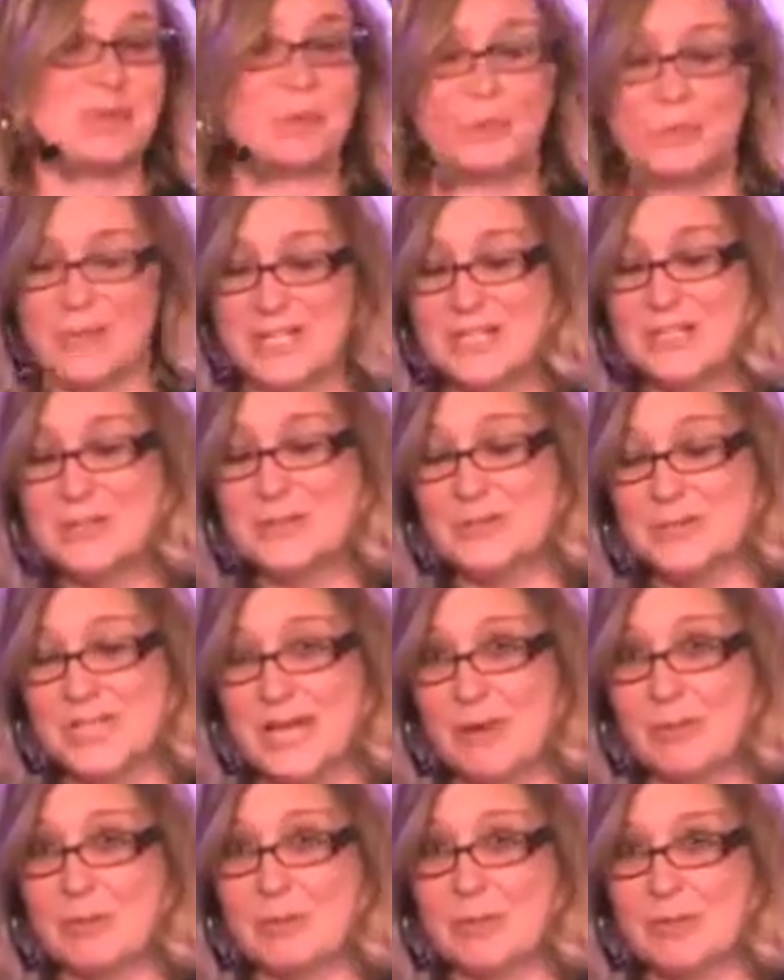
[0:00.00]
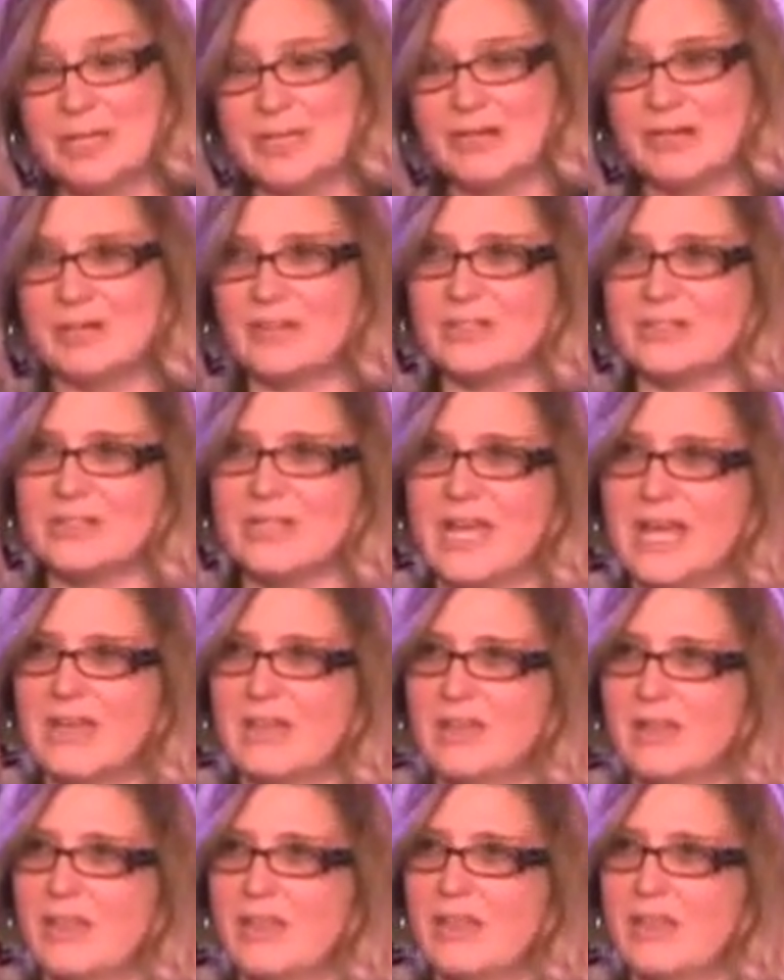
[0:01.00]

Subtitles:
we do sour beers, and